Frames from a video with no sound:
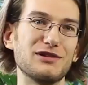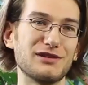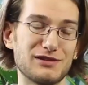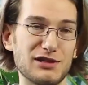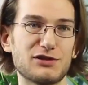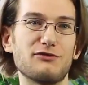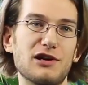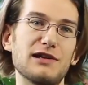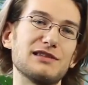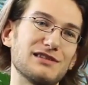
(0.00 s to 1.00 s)
it's just
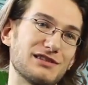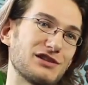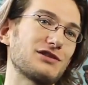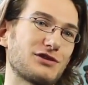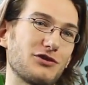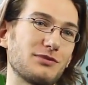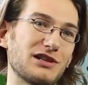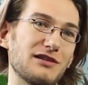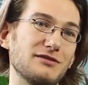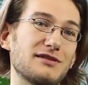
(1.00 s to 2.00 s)
rides and it's just shop
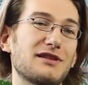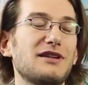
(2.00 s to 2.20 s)
shelves.